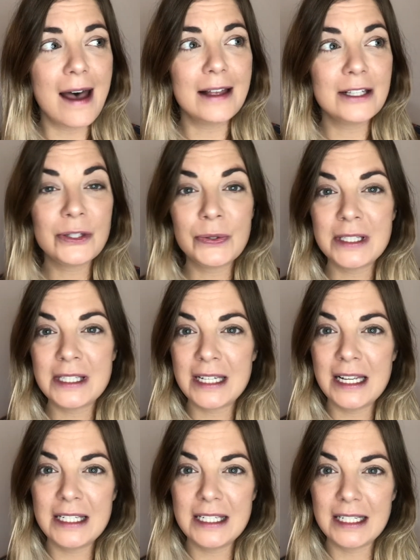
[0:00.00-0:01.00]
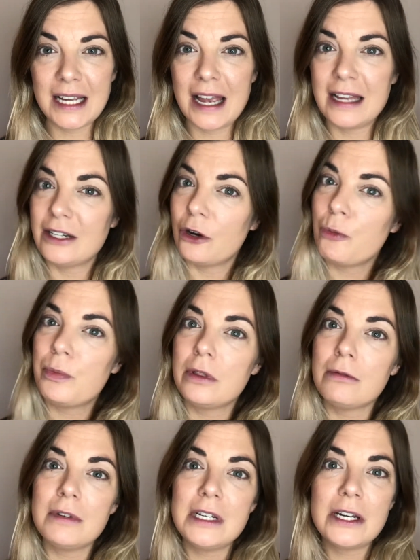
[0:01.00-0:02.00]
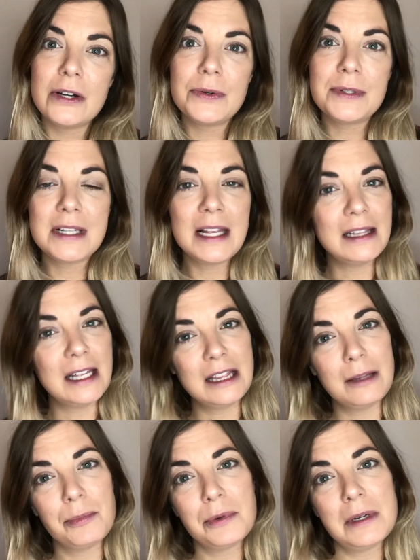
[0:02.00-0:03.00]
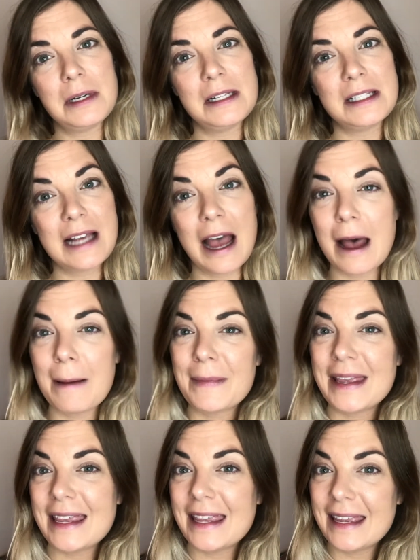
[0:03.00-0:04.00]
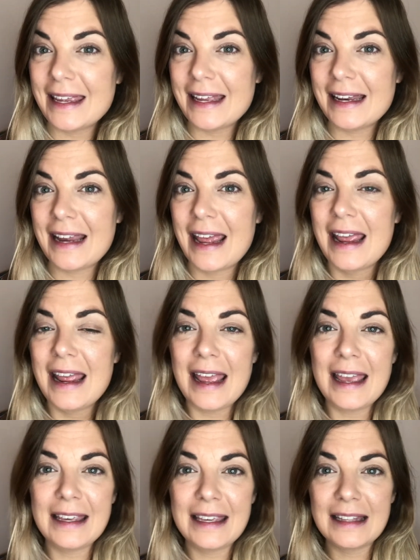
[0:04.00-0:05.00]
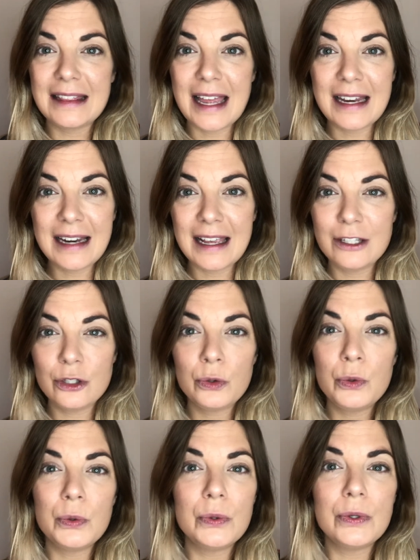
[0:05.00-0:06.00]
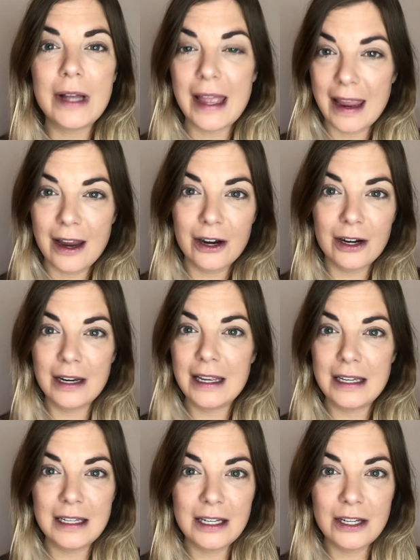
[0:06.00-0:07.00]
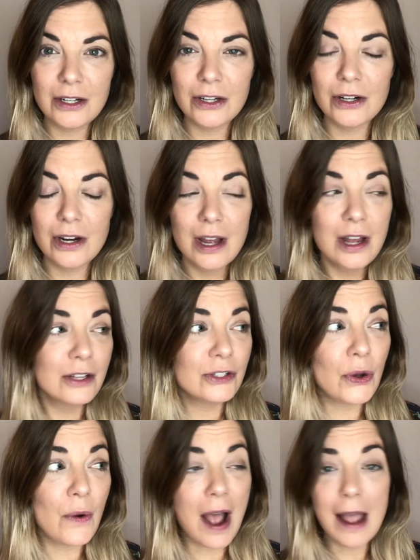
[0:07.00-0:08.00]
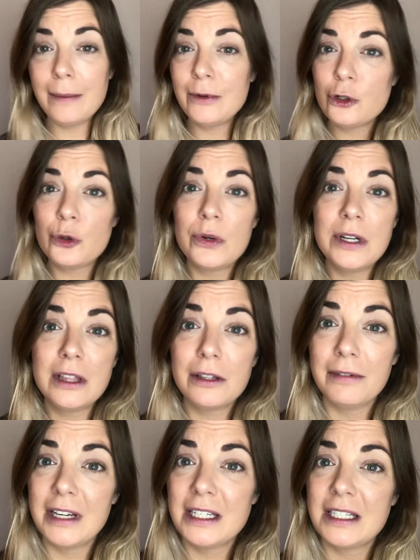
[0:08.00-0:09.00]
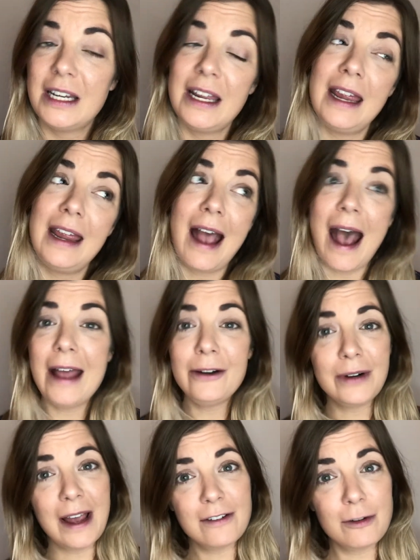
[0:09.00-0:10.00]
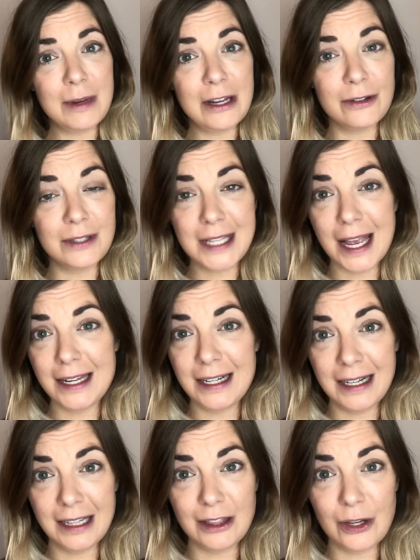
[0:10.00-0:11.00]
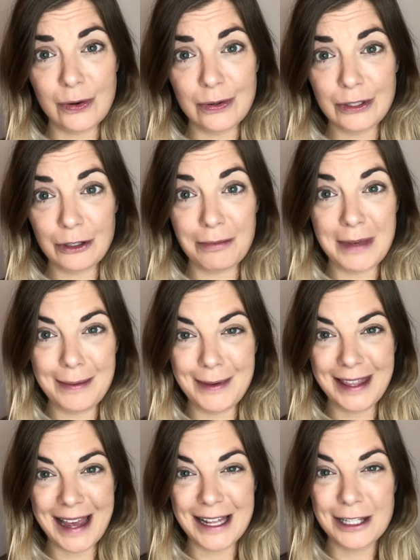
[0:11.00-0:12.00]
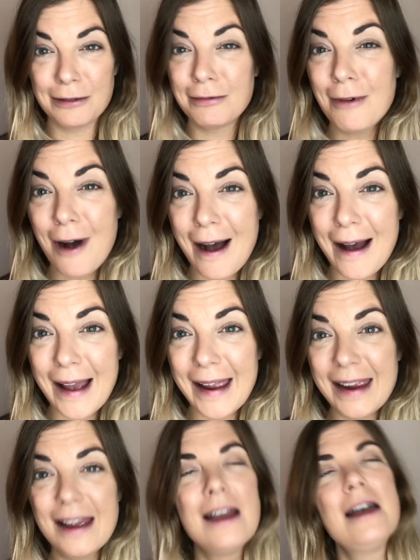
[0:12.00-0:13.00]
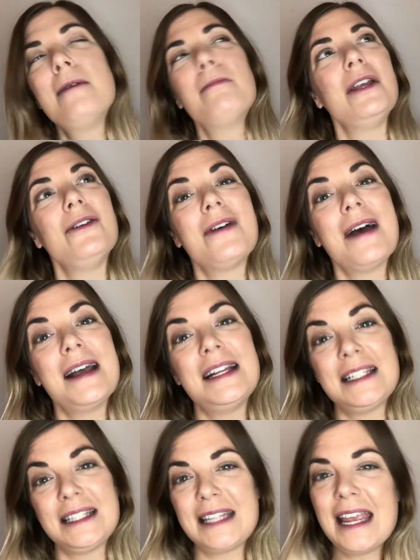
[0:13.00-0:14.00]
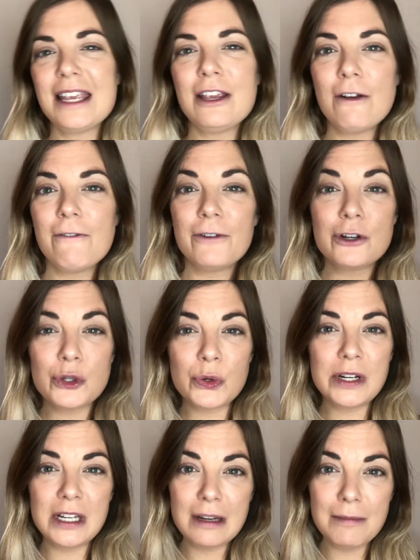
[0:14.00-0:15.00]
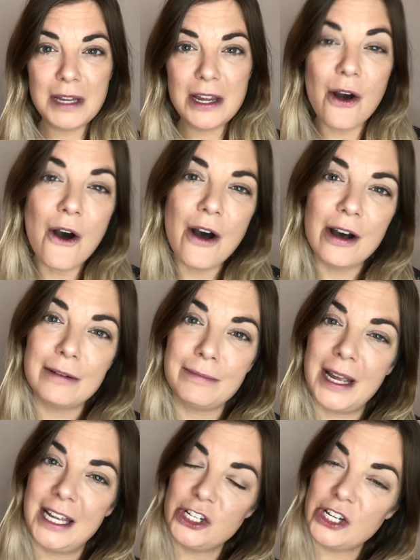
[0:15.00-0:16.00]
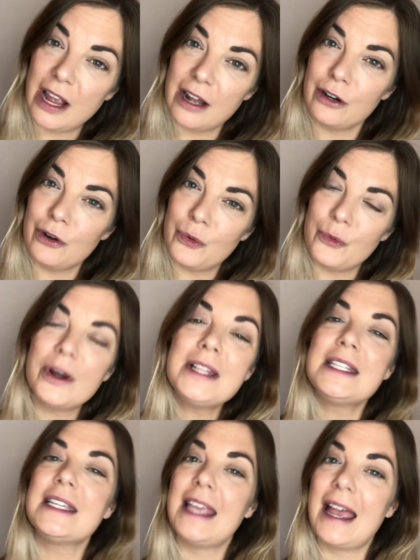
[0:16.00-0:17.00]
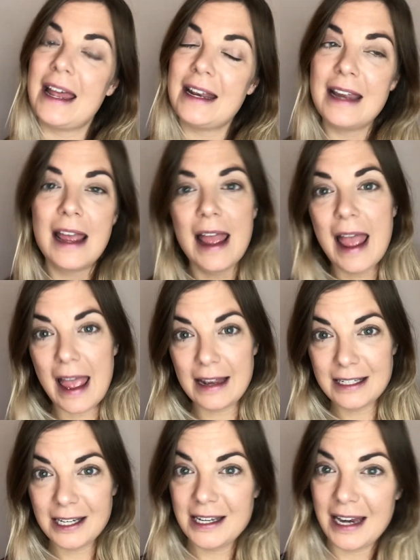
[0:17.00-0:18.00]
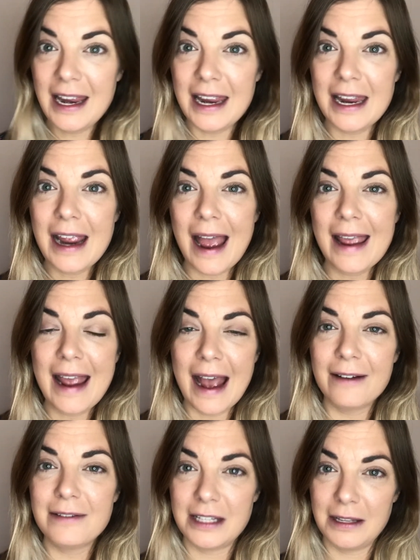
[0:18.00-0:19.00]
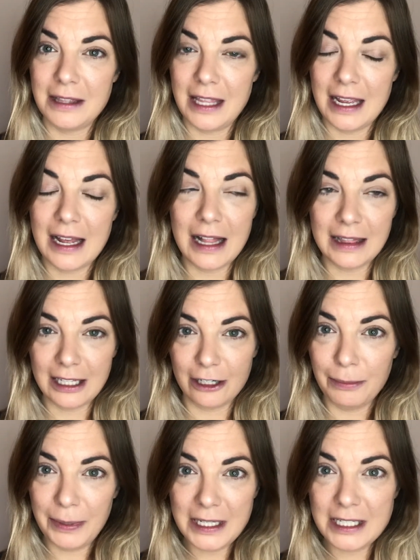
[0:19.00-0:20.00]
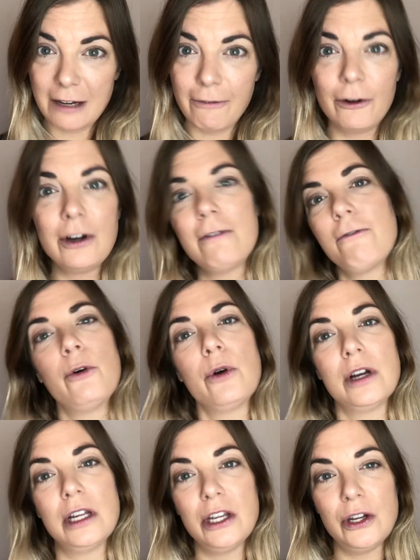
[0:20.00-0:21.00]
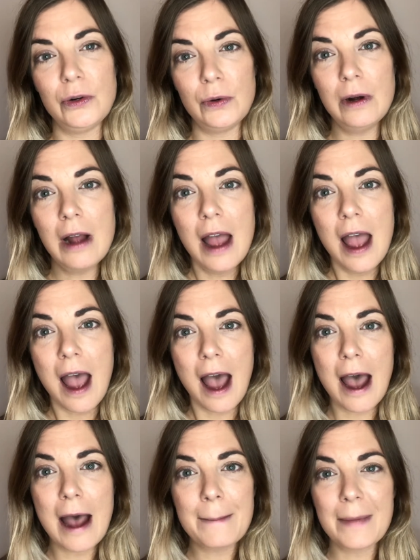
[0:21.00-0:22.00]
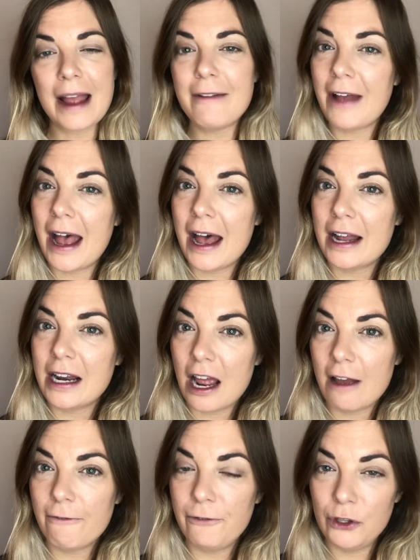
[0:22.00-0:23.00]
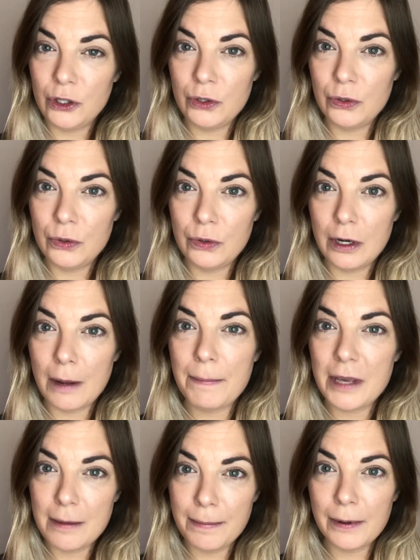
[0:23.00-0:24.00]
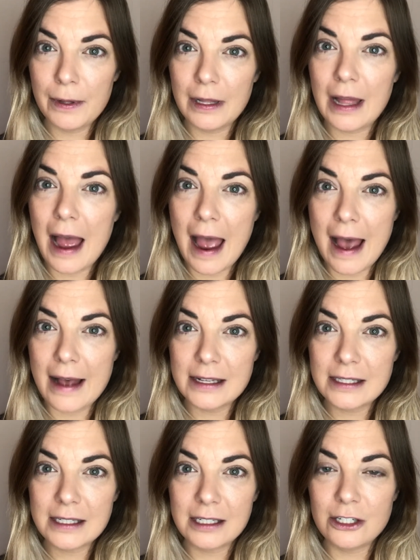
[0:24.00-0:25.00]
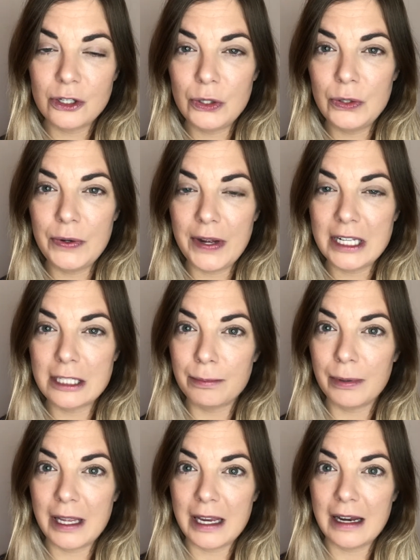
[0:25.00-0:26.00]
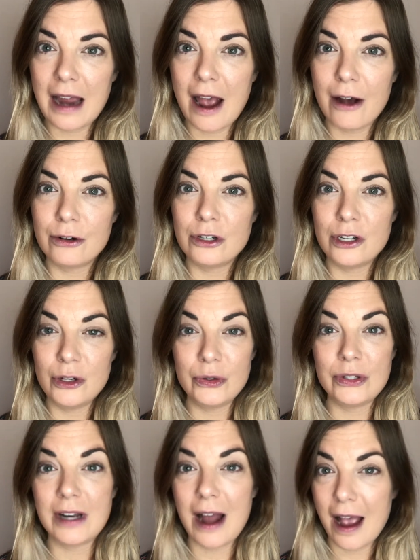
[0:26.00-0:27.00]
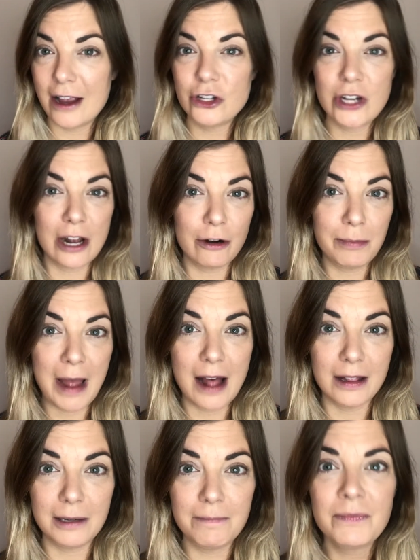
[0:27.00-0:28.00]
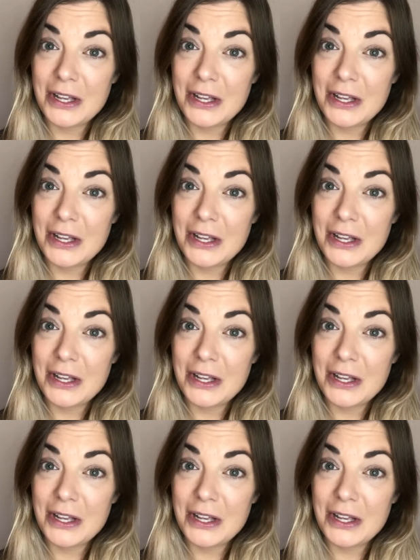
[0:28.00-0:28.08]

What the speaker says: so it's nice to kind of open the windows and let the breeze come in and get that nice cool air in here. So I'm enjoying the rain today. I don't have to be outside in it though, so maybe that's why. But you guys, thank you for joining me on my channel once again. And today I have something a little bit different for you. I've had a few people ask to explain how to use an eyeshadow palette.